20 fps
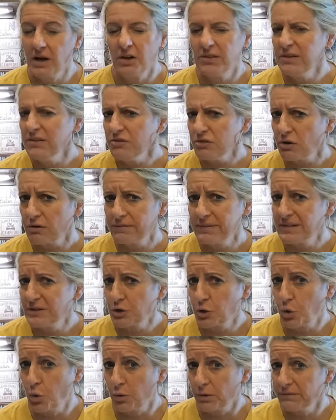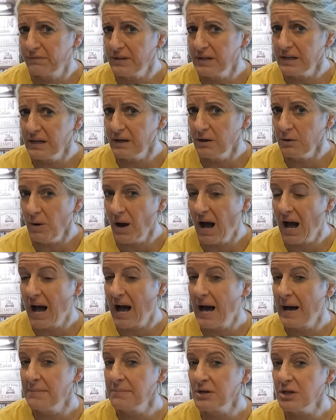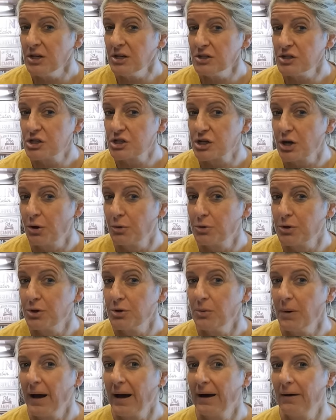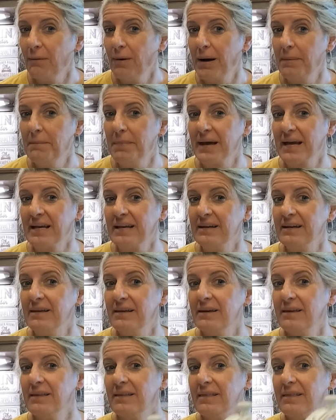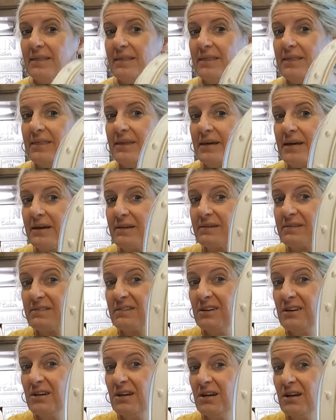On this RV decor video, I'm gonna show you how I made this